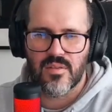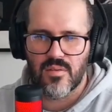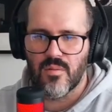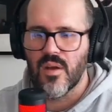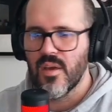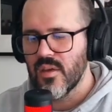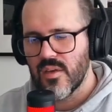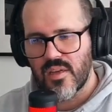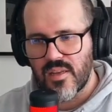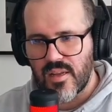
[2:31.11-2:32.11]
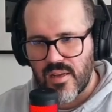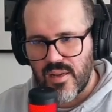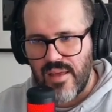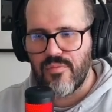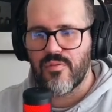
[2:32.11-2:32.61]
So in an
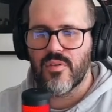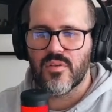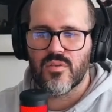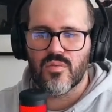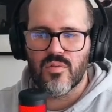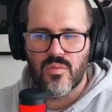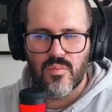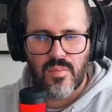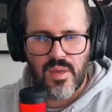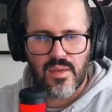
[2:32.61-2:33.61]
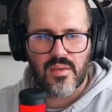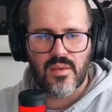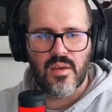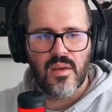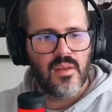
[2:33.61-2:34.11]
effort to make
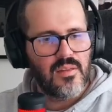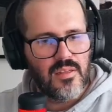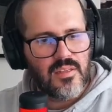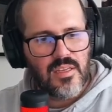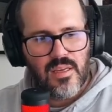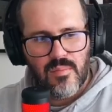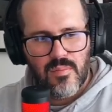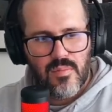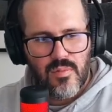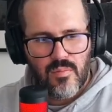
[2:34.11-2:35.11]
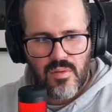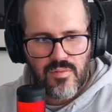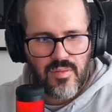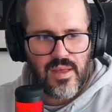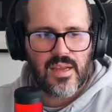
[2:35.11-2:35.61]
the team
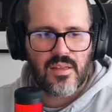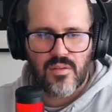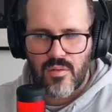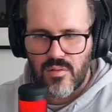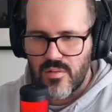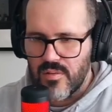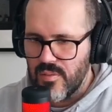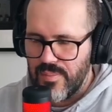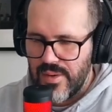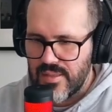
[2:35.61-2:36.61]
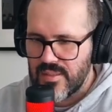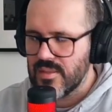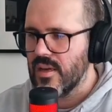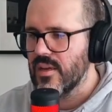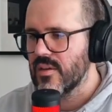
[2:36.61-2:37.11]
reflect on the past
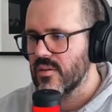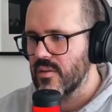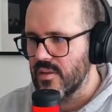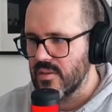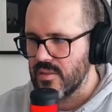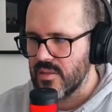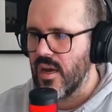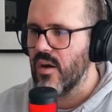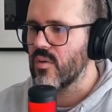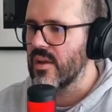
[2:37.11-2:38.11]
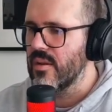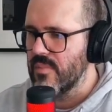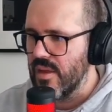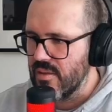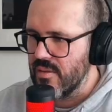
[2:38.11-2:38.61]
cycle and see how can
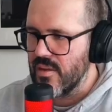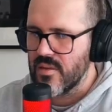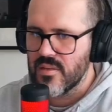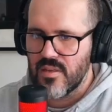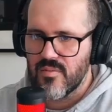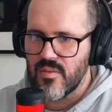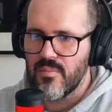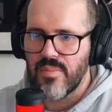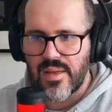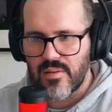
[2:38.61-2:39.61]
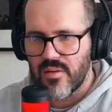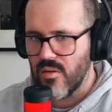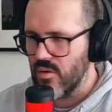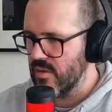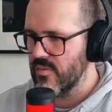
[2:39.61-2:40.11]
make things even better
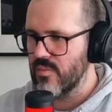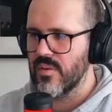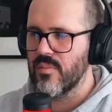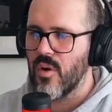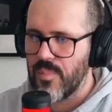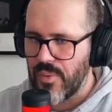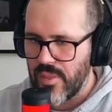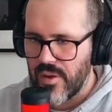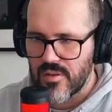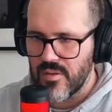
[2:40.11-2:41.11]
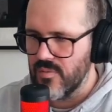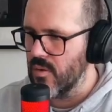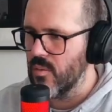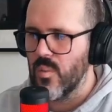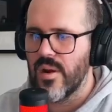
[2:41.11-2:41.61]
or even be more productive,
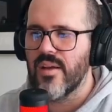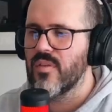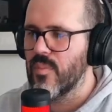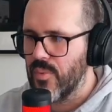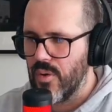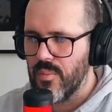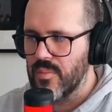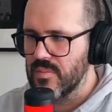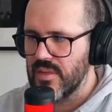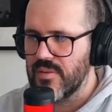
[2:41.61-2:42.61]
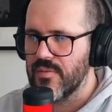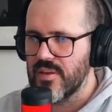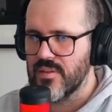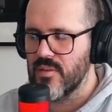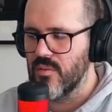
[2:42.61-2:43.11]
or whatever problems they
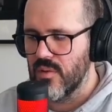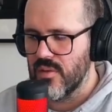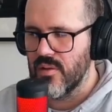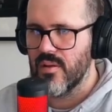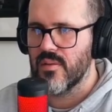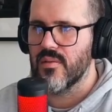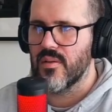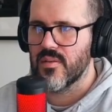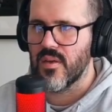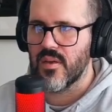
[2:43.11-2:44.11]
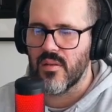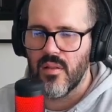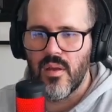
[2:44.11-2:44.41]
faced during that cycle.